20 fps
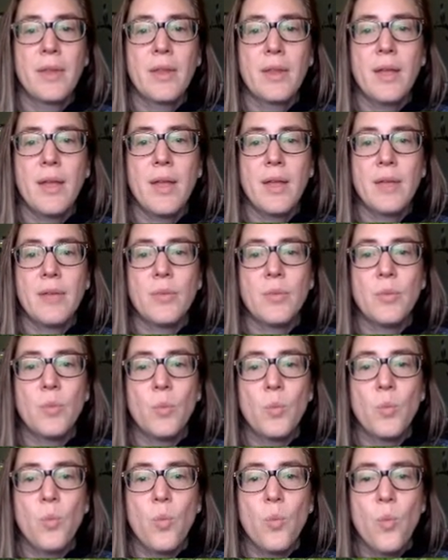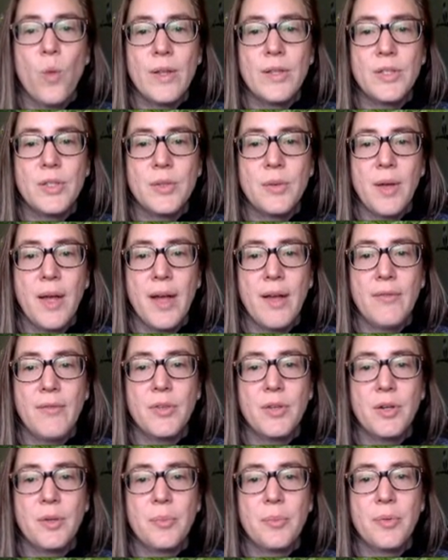And once you have
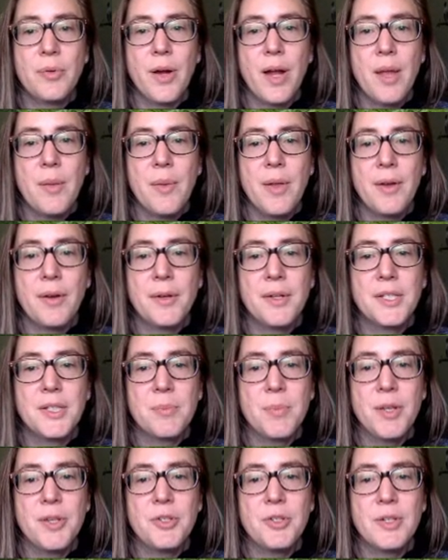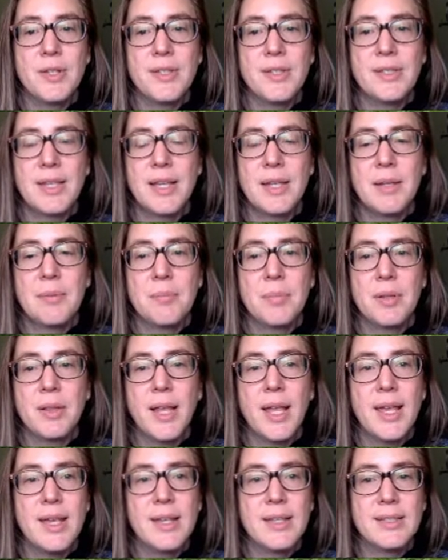your primary species in
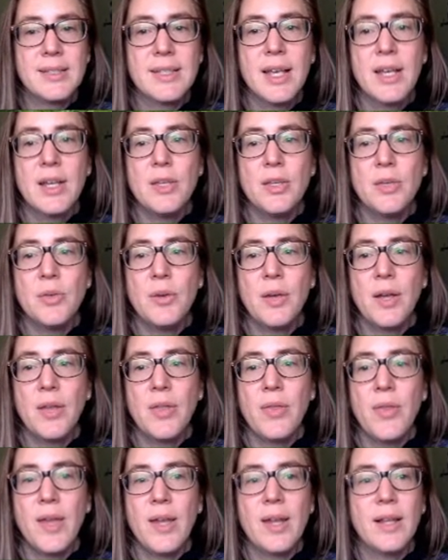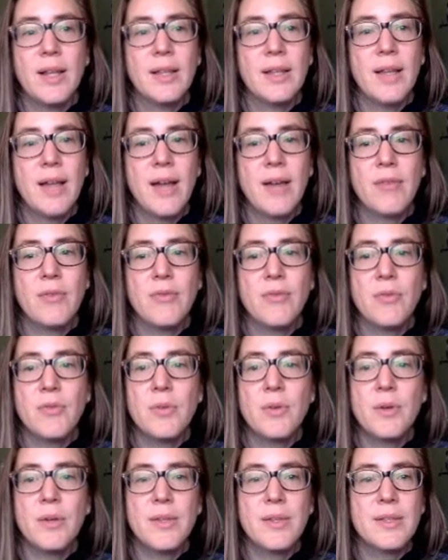place, you can then allow
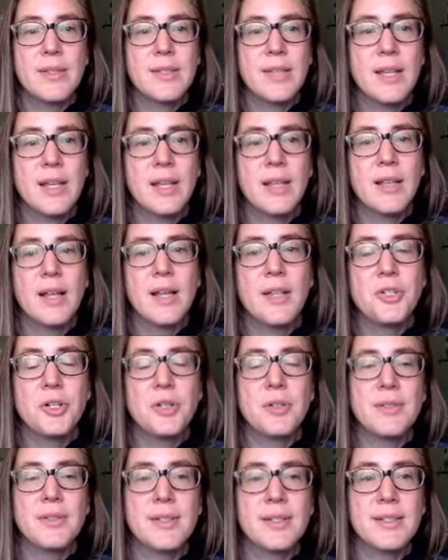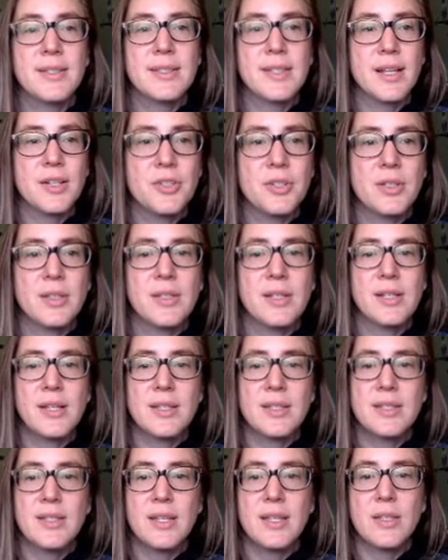for this ecological succession to
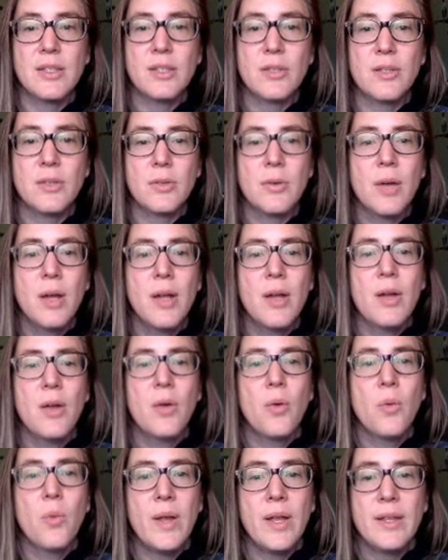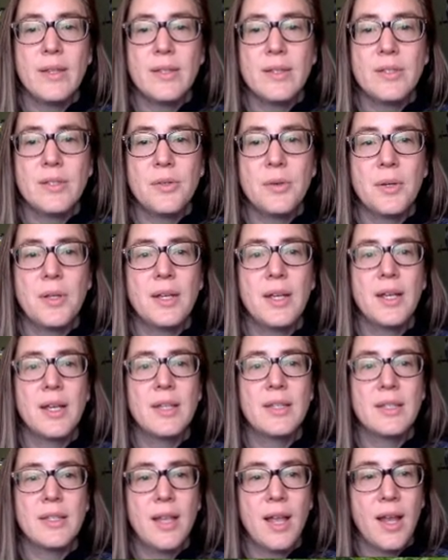continue. Wind is going
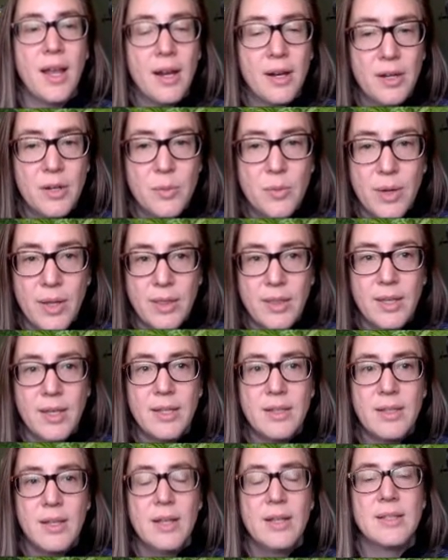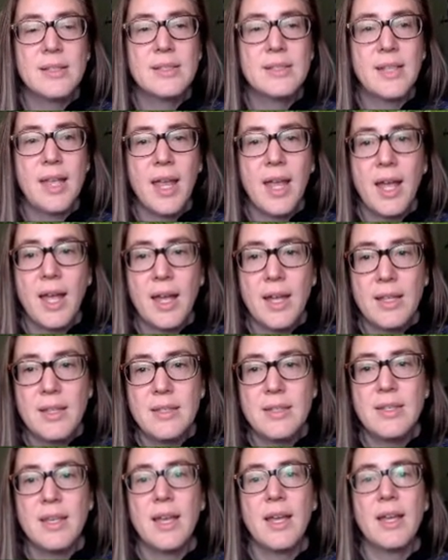to carry with it
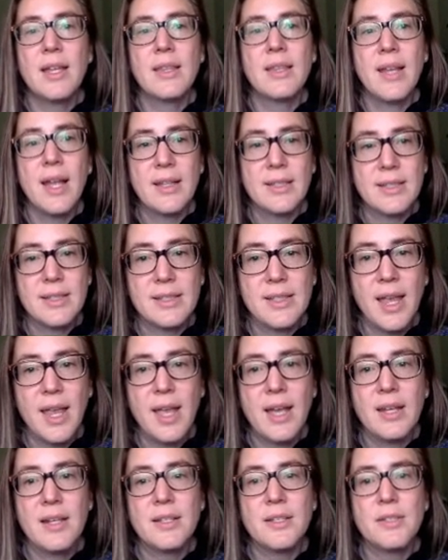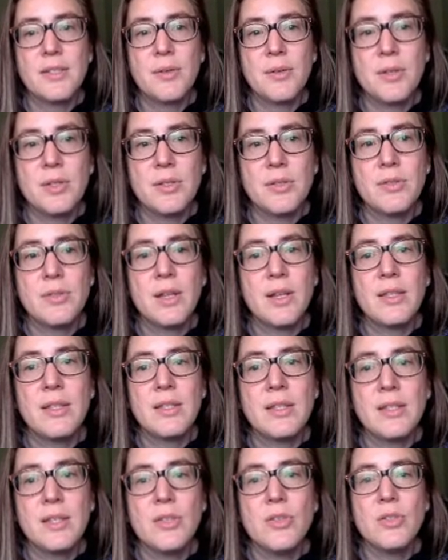sand, and that sand is going to
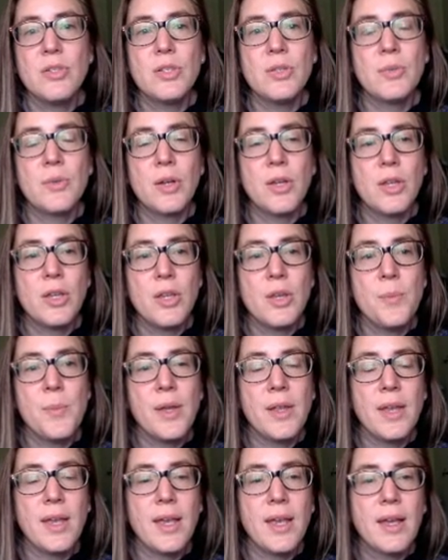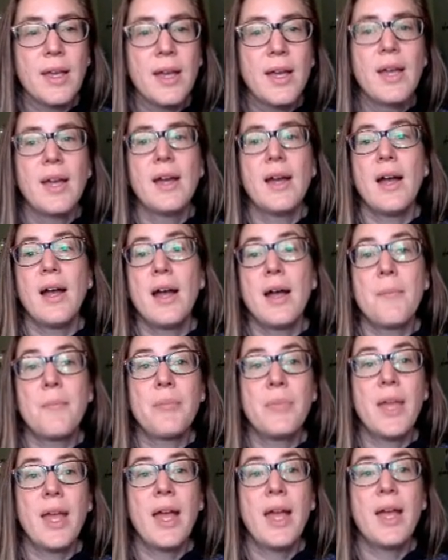continue to accumulate,
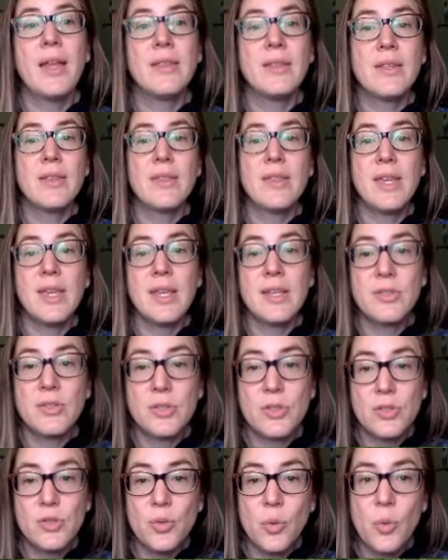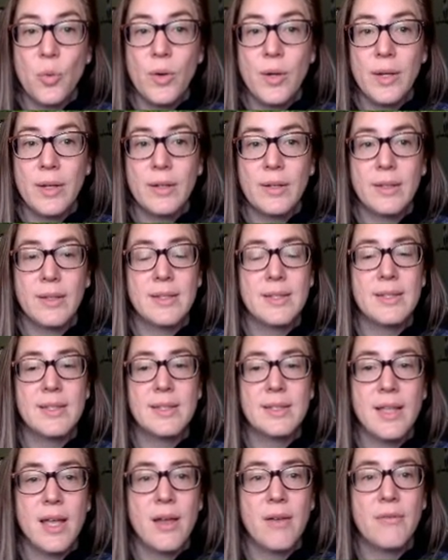and the soil
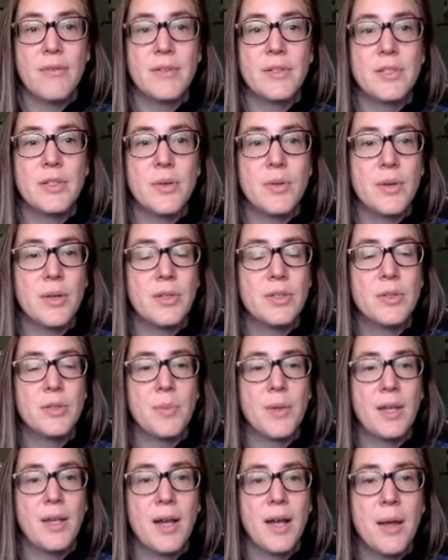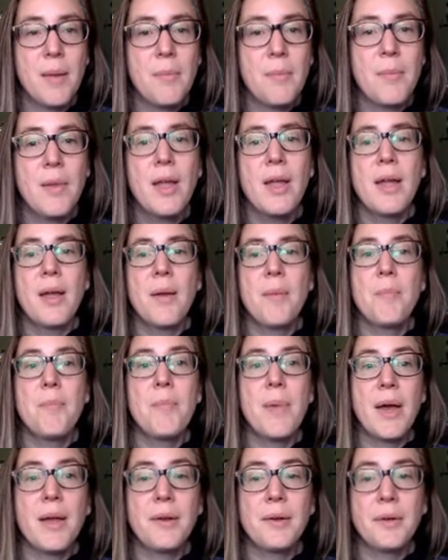itself is going to become
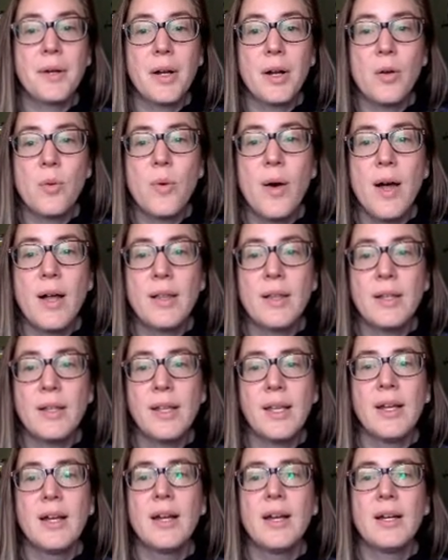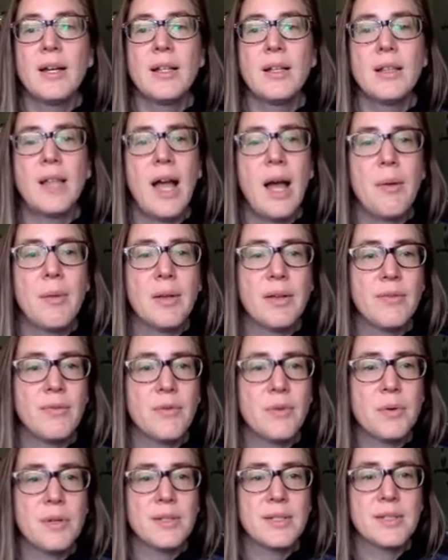better in quality, allowing
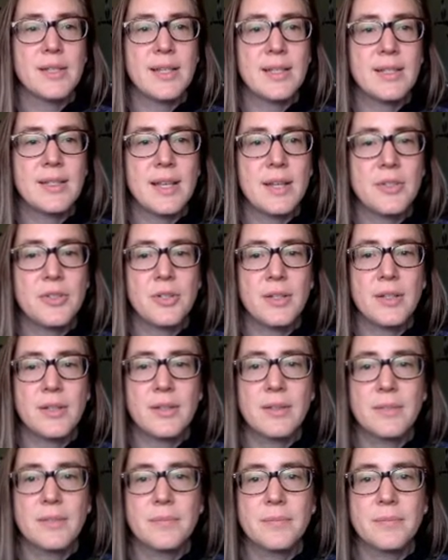for succession.